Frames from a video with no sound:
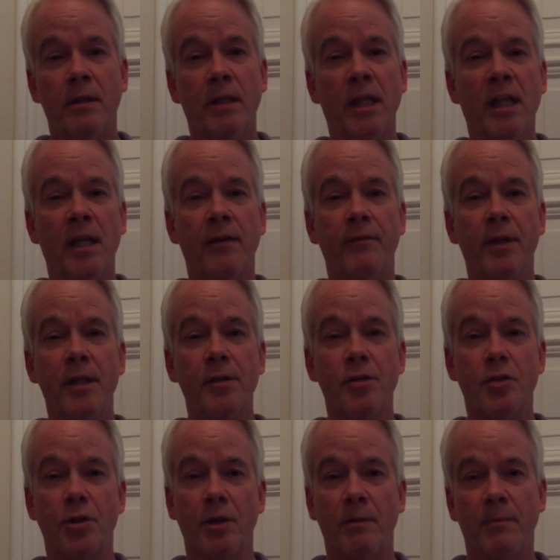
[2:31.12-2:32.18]
of East
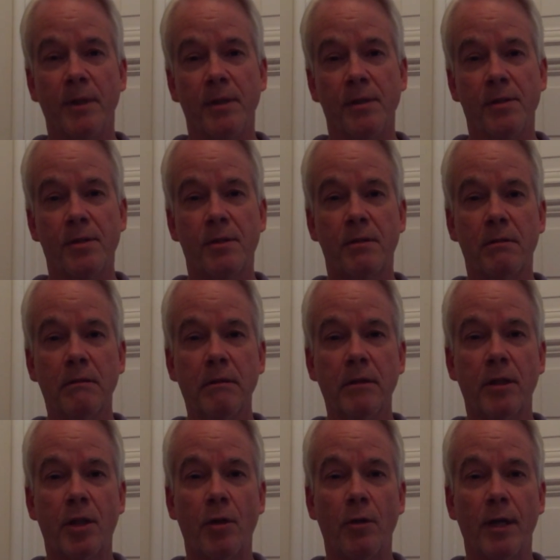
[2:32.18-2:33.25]
Germans
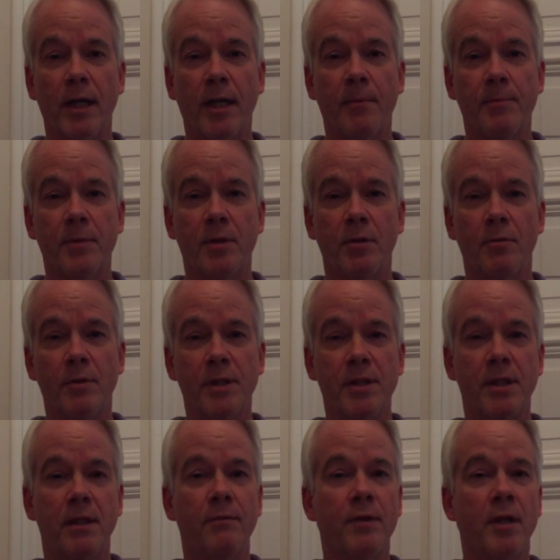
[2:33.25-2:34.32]
queuing up to
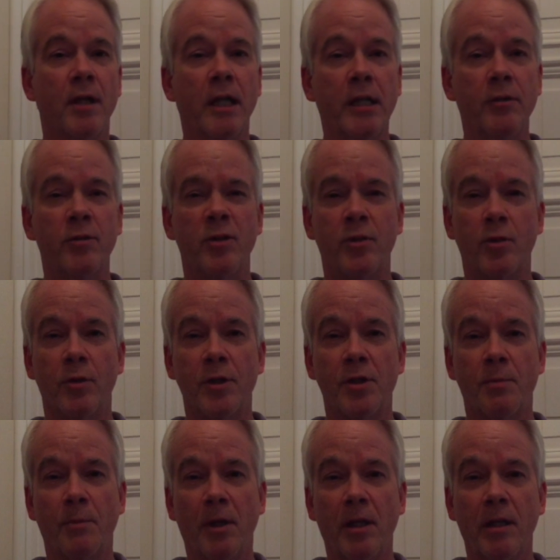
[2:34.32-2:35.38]
receive their 100
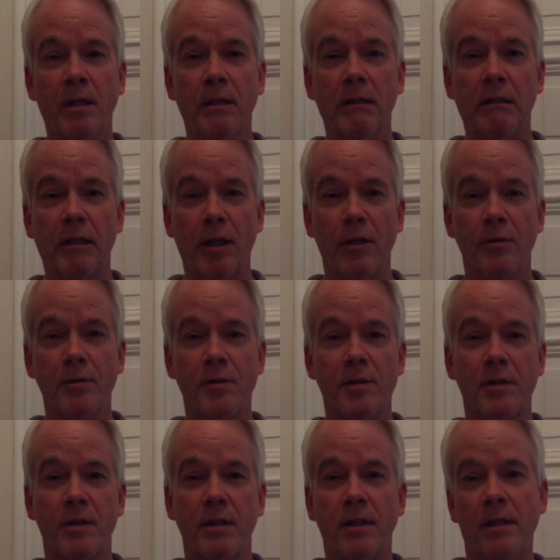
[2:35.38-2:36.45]
Deutschmark notes.
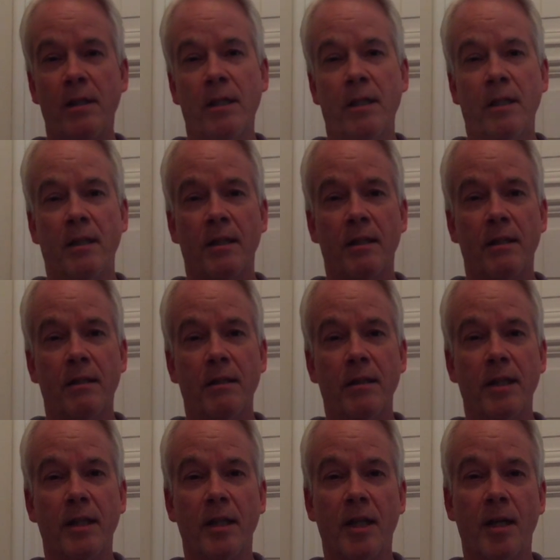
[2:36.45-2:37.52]

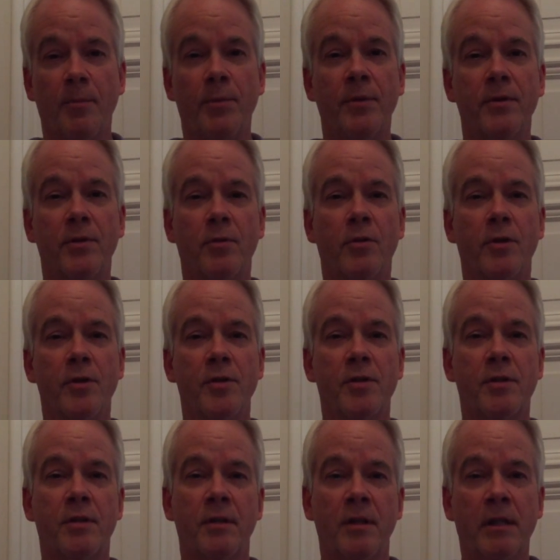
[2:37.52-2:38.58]
Then a couple of doors